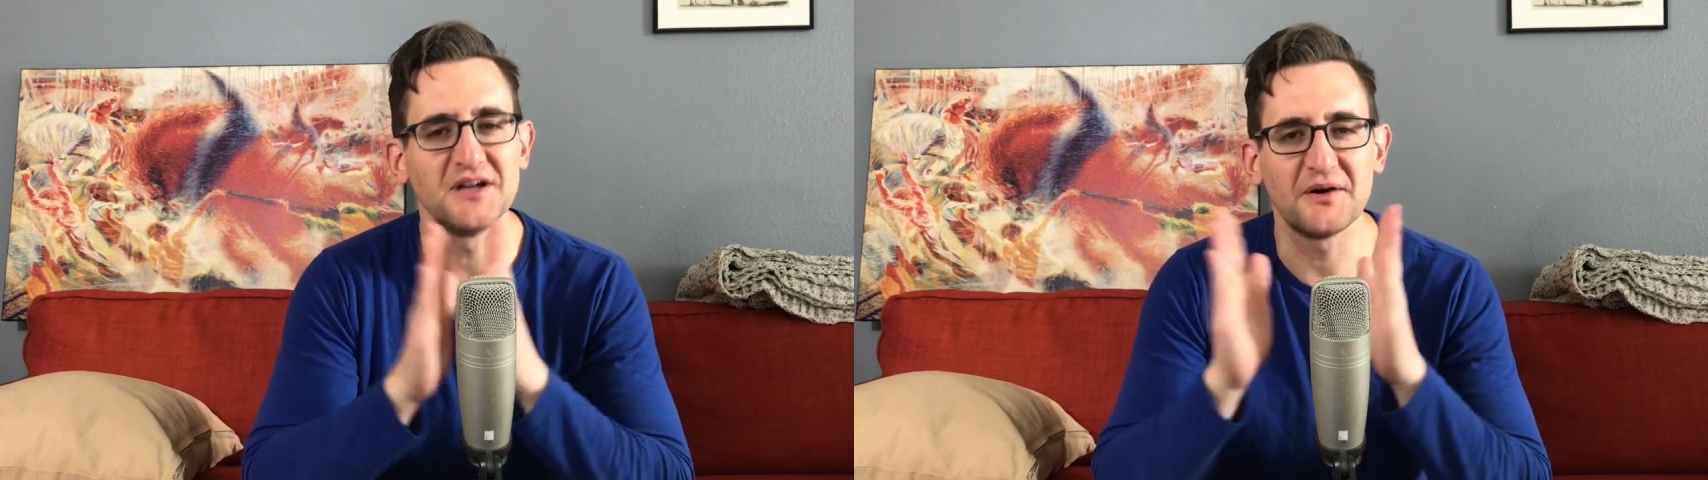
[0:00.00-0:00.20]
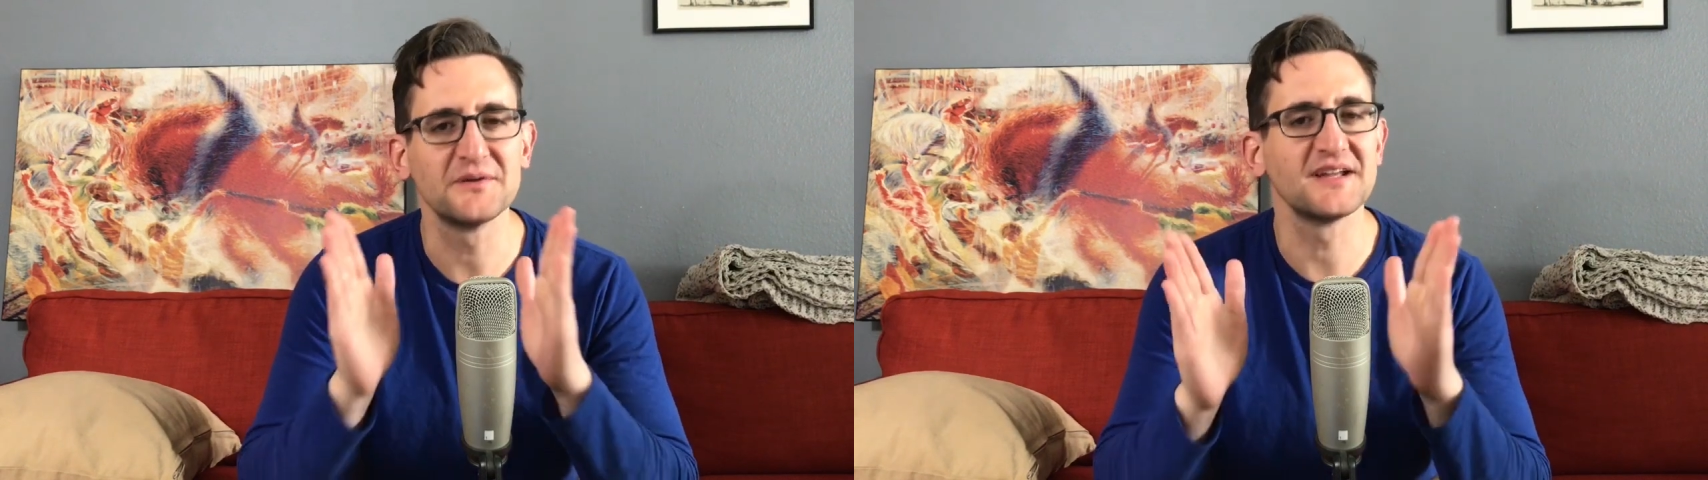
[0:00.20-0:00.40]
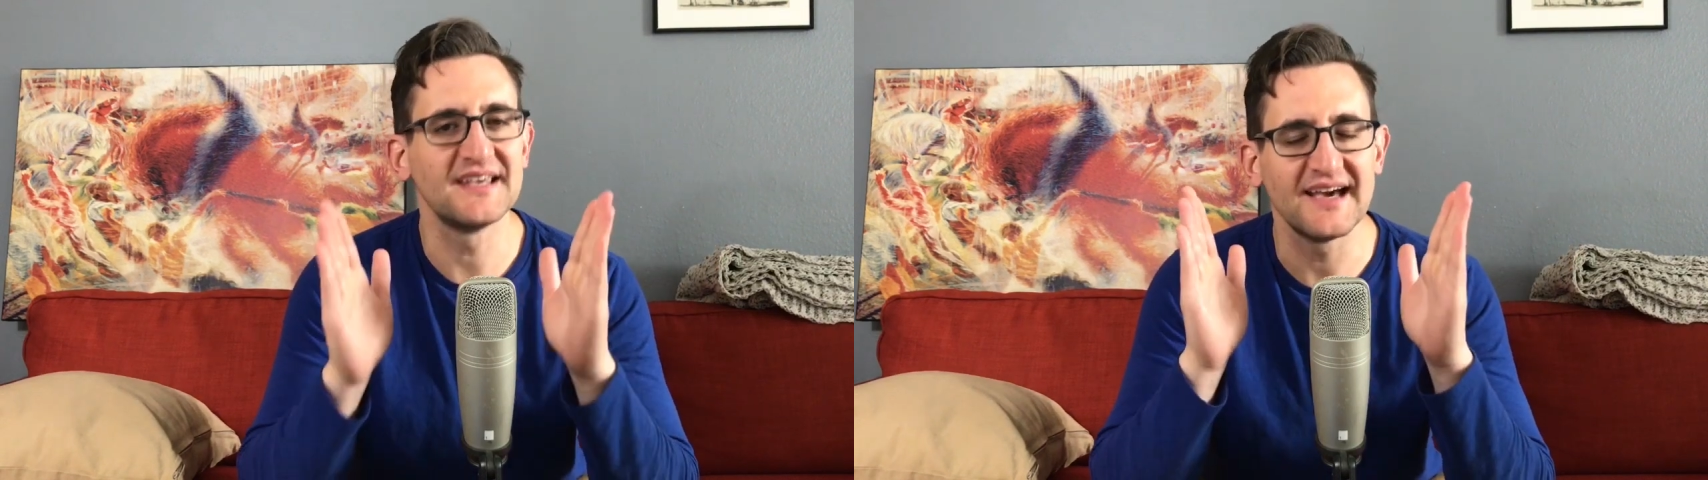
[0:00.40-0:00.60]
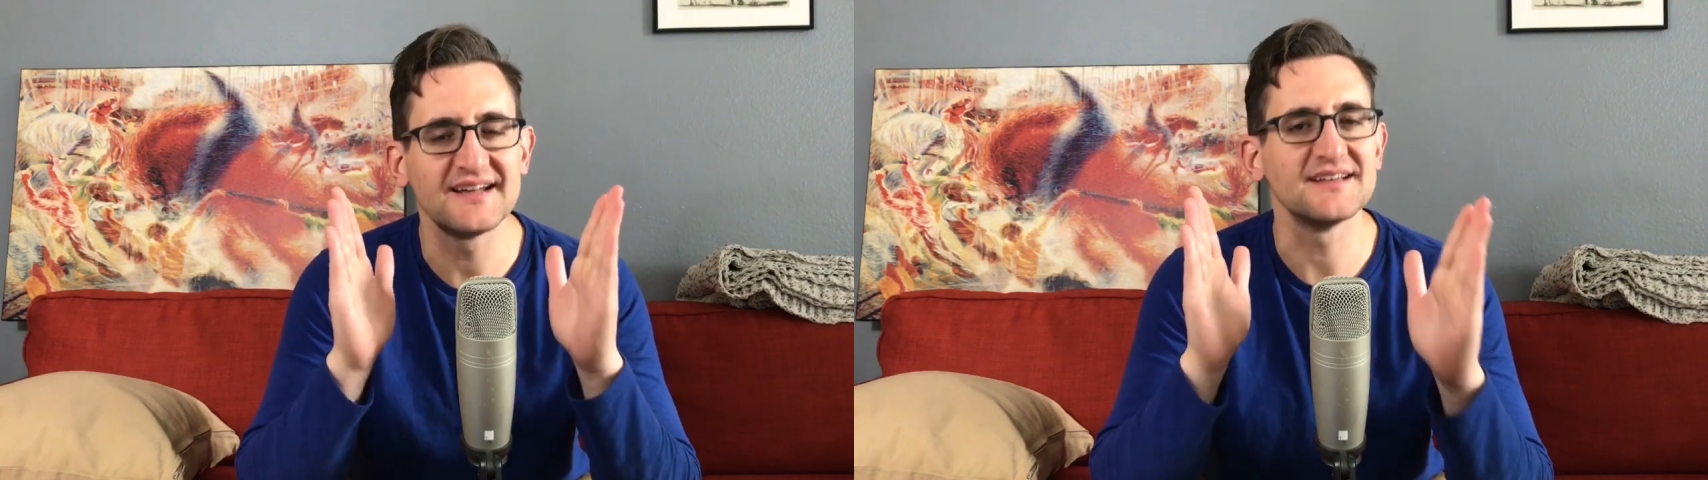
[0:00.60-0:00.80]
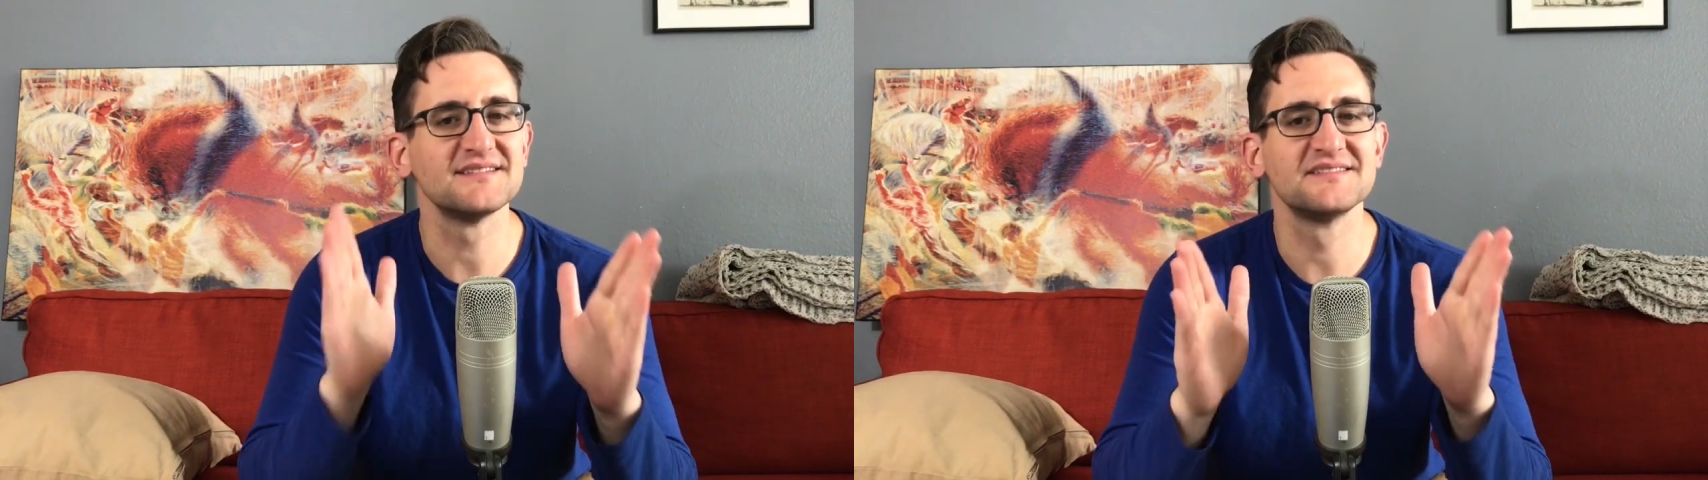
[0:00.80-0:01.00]
don't get
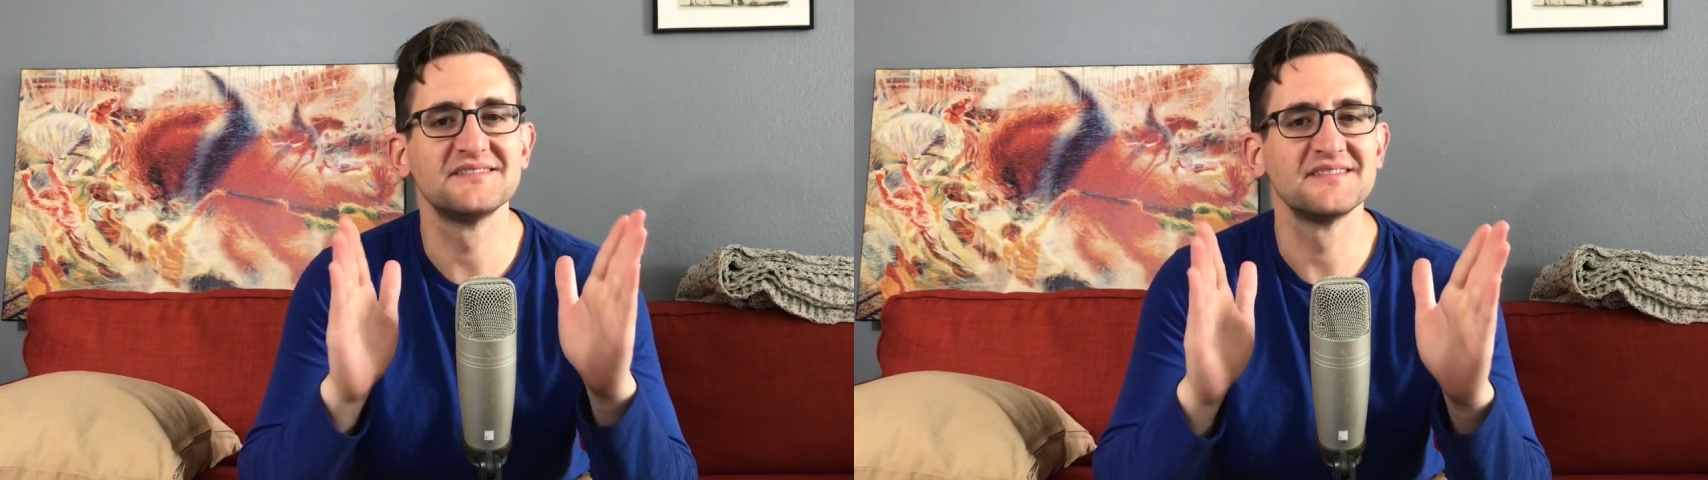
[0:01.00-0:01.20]
it.